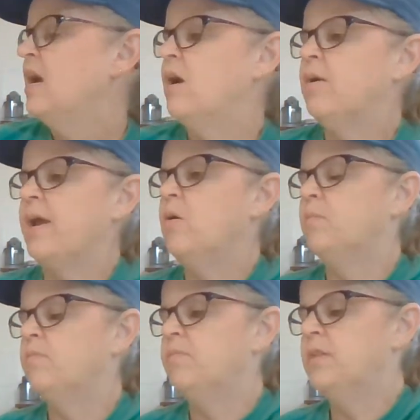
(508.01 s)
Okay,
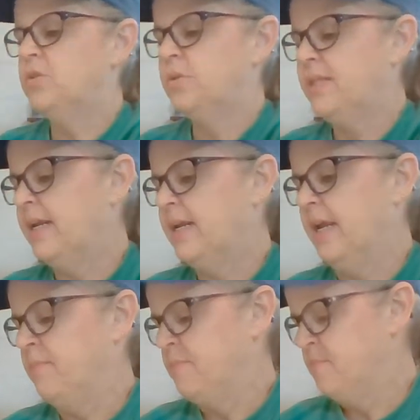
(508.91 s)
let's read that
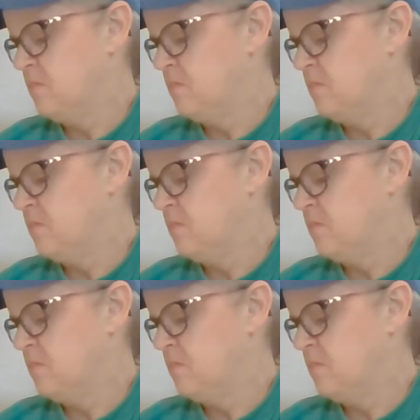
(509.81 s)
again.